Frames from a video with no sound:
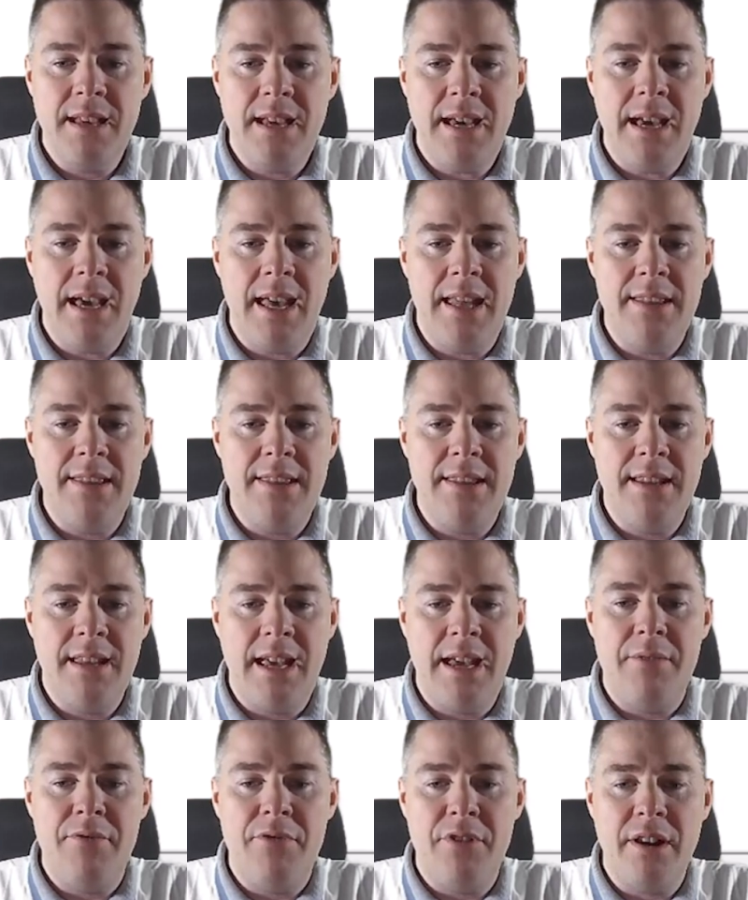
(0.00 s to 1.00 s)
and
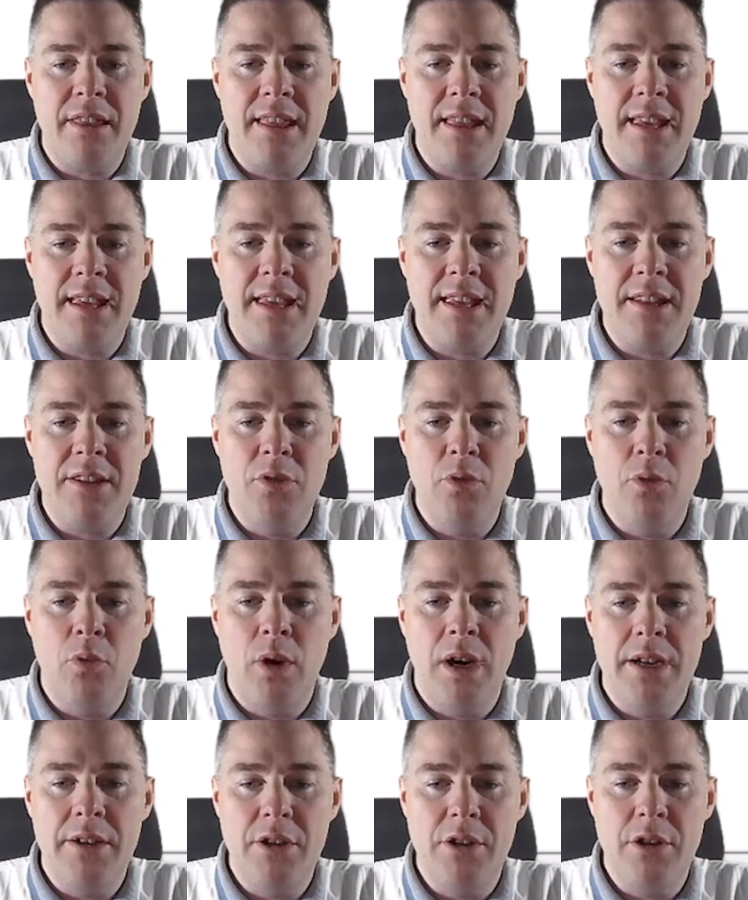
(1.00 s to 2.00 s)
everything in
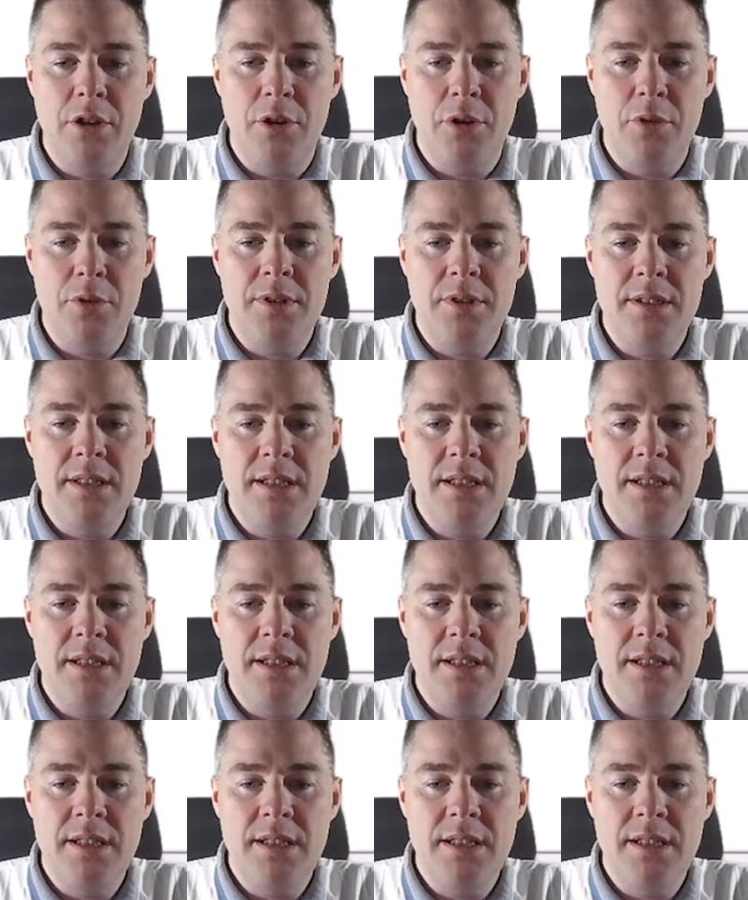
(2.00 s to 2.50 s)
one go.